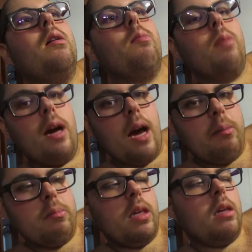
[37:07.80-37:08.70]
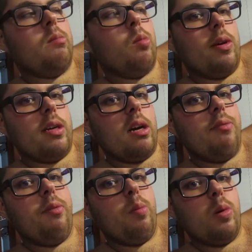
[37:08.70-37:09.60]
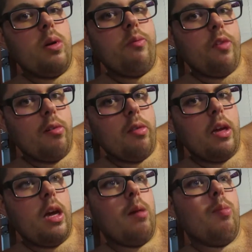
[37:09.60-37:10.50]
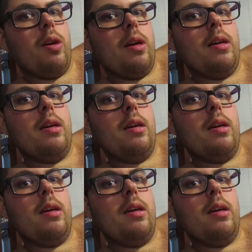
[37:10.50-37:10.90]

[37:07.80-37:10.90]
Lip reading: But I'm getting more comfortable in front of the camera.